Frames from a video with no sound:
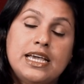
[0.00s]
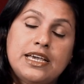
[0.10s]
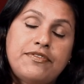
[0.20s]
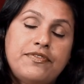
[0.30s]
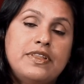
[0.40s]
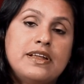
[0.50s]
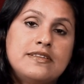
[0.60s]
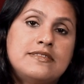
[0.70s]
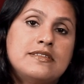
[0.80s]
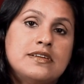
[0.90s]
If the
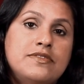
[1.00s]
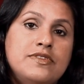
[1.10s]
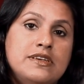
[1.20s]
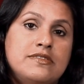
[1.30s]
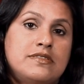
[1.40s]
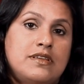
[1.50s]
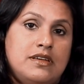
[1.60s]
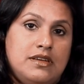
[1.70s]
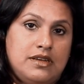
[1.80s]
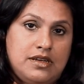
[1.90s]
reserve is
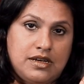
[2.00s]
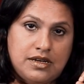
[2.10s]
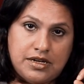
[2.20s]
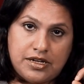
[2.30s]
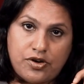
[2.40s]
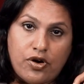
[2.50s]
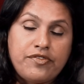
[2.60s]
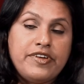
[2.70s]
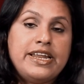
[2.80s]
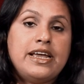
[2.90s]
not
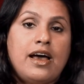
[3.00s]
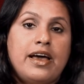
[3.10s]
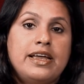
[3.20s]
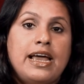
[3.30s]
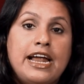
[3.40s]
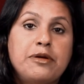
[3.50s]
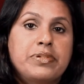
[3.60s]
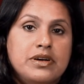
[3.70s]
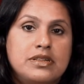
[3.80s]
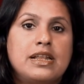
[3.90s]
very high at
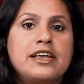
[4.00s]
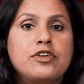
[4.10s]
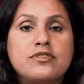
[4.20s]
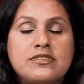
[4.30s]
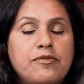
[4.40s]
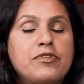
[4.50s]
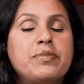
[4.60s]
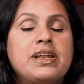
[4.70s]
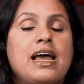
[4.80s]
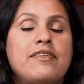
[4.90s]
birth, like some
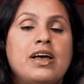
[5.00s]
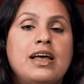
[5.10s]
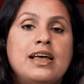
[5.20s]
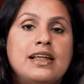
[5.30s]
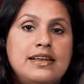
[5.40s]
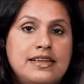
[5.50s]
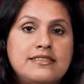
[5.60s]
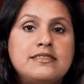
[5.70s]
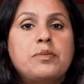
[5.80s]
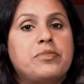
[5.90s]
women have
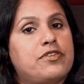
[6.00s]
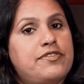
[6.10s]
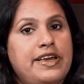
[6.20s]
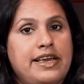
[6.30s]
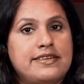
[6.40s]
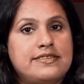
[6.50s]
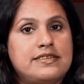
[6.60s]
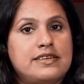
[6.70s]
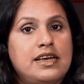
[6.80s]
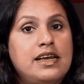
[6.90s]
less number of
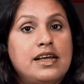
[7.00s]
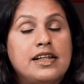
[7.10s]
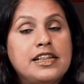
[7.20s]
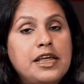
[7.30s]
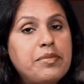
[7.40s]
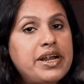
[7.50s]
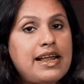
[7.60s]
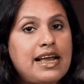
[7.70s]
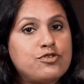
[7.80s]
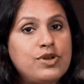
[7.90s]
eggs, they might
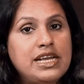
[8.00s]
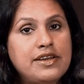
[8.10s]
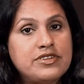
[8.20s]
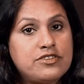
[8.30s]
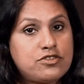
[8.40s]
actually even